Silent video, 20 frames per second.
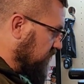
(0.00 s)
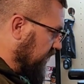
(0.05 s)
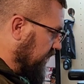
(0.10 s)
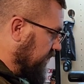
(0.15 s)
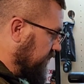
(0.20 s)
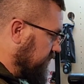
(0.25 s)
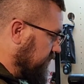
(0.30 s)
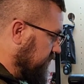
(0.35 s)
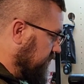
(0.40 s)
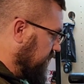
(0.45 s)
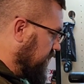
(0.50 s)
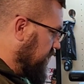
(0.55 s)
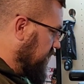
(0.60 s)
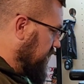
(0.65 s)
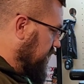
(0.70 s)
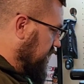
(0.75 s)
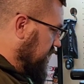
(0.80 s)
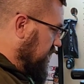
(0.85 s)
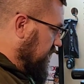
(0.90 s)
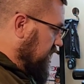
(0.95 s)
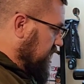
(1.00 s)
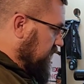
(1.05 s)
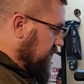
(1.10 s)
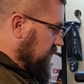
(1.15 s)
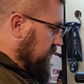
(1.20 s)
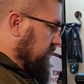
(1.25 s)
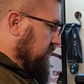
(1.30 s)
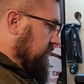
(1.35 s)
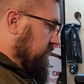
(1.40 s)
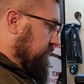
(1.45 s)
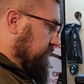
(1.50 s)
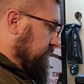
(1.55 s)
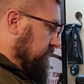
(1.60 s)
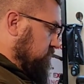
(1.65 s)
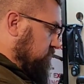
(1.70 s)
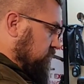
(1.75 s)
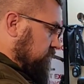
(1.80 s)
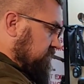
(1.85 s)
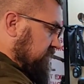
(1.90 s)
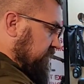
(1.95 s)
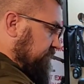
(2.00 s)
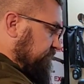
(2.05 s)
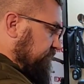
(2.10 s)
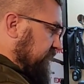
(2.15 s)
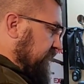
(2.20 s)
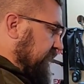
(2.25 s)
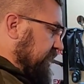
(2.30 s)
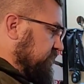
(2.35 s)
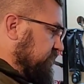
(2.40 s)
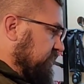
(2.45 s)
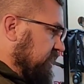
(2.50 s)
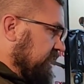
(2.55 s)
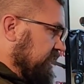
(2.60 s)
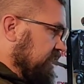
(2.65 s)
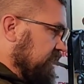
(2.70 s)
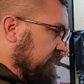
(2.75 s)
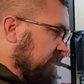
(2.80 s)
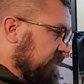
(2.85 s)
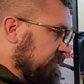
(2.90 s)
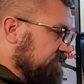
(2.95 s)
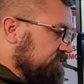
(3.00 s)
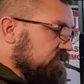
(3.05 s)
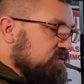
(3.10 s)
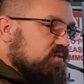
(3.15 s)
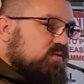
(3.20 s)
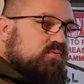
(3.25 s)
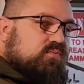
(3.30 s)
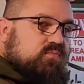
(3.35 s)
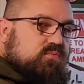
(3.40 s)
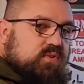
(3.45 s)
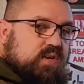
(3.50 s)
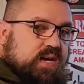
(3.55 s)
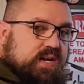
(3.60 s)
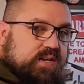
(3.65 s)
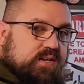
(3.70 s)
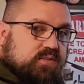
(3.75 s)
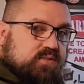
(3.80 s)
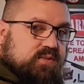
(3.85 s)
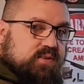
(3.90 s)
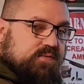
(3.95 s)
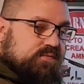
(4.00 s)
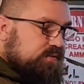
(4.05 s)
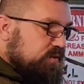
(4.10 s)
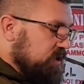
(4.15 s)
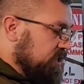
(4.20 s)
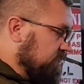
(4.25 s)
weight. There will be a flashlight on it for when I use it for